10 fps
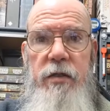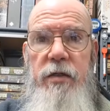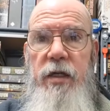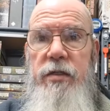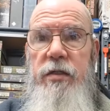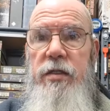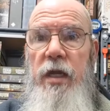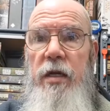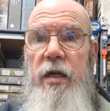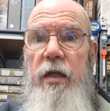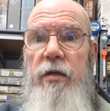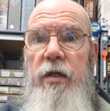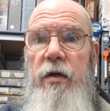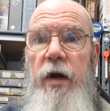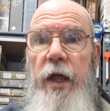doesn't stand out in the
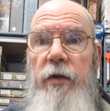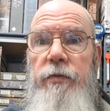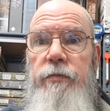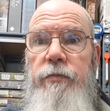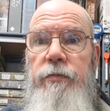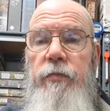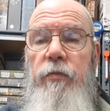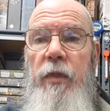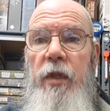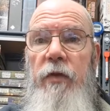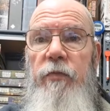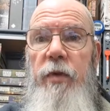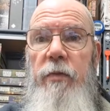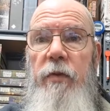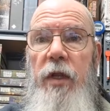crowd. If
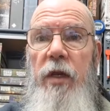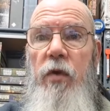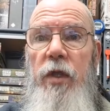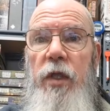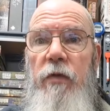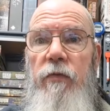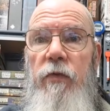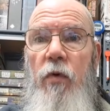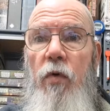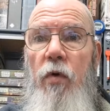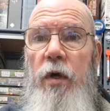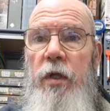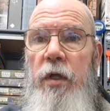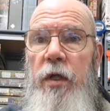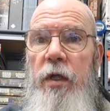people are looking for
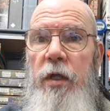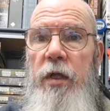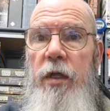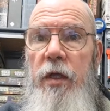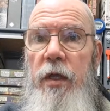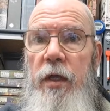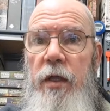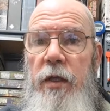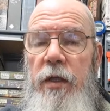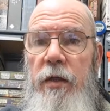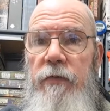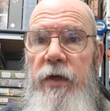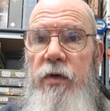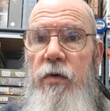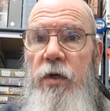
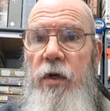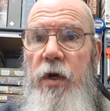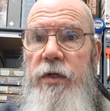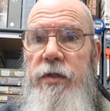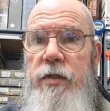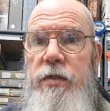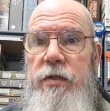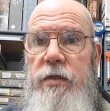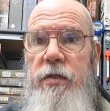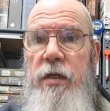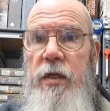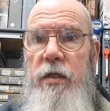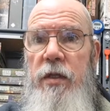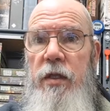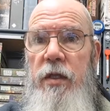event organisers
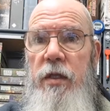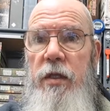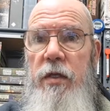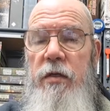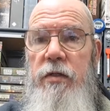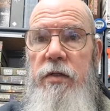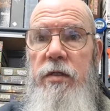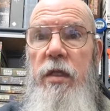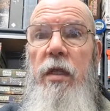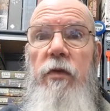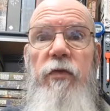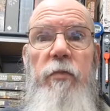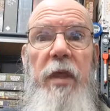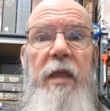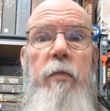in the sea of
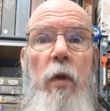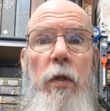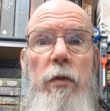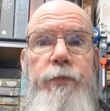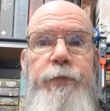people,